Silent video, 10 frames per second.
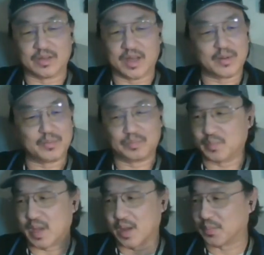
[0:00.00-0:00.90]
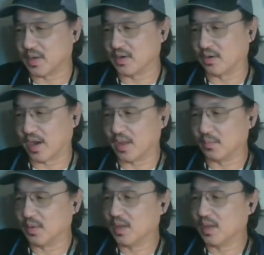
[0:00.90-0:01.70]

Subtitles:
You got to be up on your game.